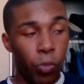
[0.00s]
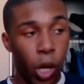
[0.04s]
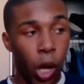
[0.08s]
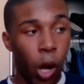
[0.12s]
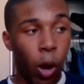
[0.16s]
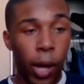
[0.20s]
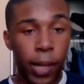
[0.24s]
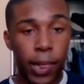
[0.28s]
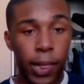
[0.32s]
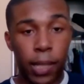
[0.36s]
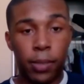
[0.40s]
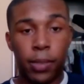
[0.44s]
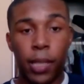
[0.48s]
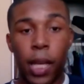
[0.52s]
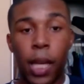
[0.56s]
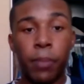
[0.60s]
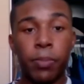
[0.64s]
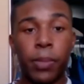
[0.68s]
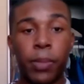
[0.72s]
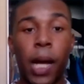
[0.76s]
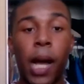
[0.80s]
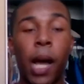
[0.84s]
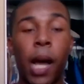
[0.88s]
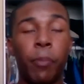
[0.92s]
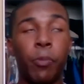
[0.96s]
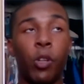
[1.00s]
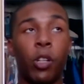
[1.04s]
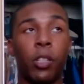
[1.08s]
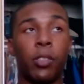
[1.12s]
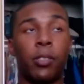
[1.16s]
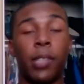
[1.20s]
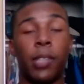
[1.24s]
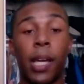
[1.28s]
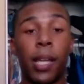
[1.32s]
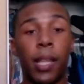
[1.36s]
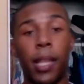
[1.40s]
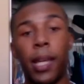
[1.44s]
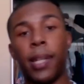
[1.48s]
you know, at the same time, you
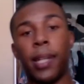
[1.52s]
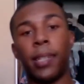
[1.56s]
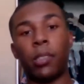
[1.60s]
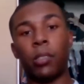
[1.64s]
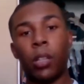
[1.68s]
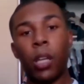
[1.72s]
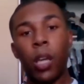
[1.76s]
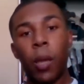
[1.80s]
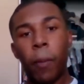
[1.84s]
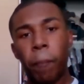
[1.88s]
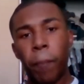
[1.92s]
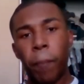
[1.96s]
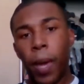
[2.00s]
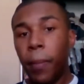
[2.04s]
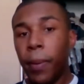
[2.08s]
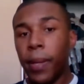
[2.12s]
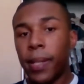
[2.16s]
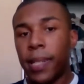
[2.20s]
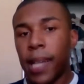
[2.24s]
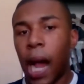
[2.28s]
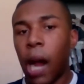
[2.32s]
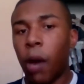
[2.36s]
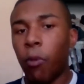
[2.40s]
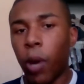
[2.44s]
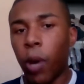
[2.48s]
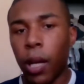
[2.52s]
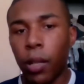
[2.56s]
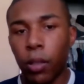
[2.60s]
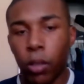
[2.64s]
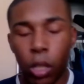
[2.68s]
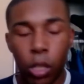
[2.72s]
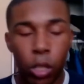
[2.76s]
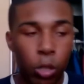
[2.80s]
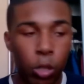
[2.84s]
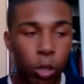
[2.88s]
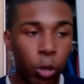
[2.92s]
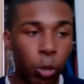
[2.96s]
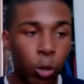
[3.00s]
could say this. Maybe
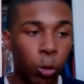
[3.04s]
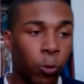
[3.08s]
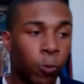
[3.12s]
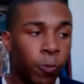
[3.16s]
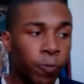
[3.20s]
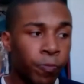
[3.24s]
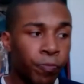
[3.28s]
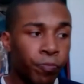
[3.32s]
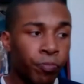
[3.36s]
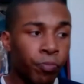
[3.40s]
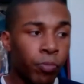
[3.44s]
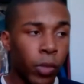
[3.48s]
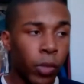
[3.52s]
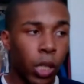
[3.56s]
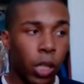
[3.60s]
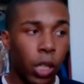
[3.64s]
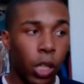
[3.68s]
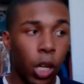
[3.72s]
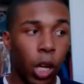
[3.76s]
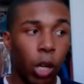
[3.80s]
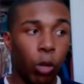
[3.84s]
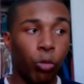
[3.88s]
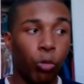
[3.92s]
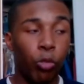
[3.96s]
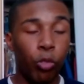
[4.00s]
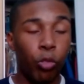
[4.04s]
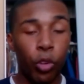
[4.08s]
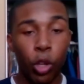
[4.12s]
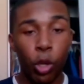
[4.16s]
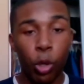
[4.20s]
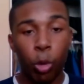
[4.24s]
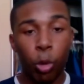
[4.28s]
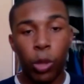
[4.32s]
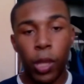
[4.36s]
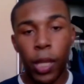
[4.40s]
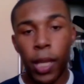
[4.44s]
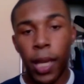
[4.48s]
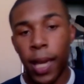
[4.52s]
Tyronn Lue, you know,
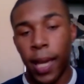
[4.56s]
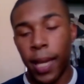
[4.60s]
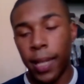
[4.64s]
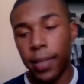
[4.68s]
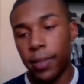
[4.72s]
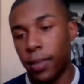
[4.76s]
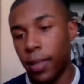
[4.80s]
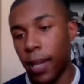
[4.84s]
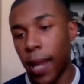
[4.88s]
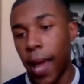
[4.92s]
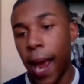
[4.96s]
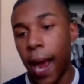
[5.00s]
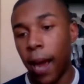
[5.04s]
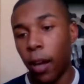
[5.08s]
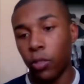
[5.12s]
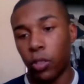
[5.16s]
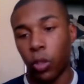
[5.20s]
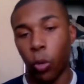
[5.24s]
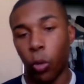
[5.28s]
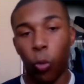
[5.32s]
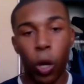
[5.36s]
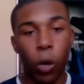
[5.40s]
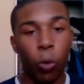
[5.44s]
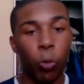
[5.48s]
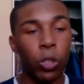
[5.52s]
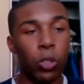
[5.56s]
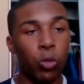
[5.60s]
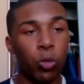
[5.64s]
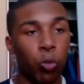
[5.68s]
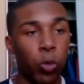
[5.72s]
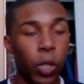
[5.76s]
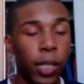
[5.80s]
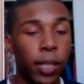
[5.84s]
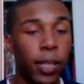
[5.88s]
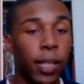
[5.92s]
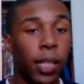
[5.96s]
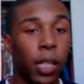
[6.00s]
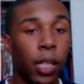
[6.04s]
knew the ins and outs of what was
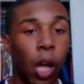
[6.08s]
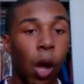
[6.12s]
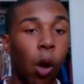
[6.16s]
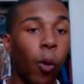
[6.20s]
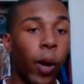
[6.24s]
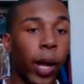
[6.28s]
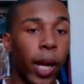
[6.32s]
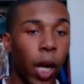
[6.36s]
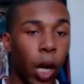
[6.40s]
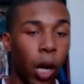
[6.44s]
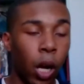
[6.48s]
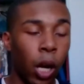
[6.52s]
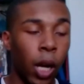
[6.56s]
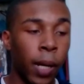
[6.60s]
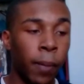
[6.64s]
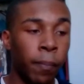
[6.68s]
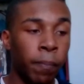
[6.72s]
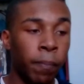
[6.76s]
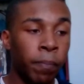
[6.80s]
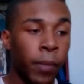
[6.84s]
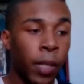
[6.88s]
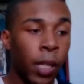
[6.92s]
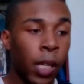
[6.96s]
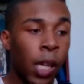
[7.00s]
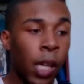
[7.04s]
really going on.